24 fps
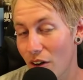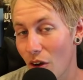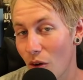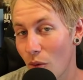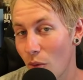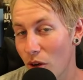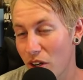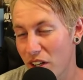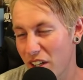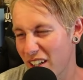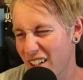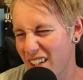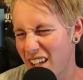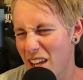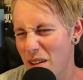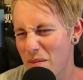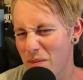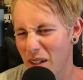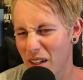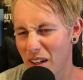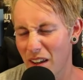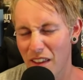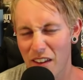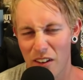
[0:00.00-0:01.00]
know what you'd
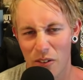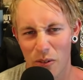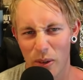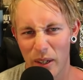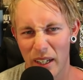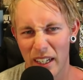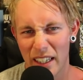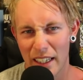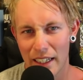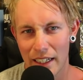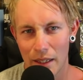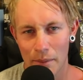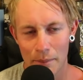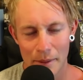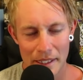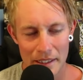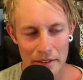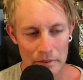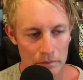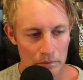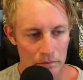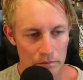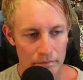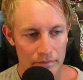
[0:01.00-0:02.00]
keep under there really. I
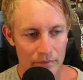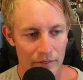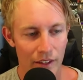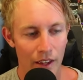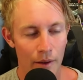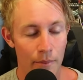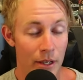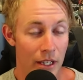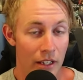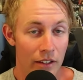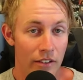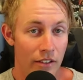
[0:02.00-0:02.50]
mean... I mean,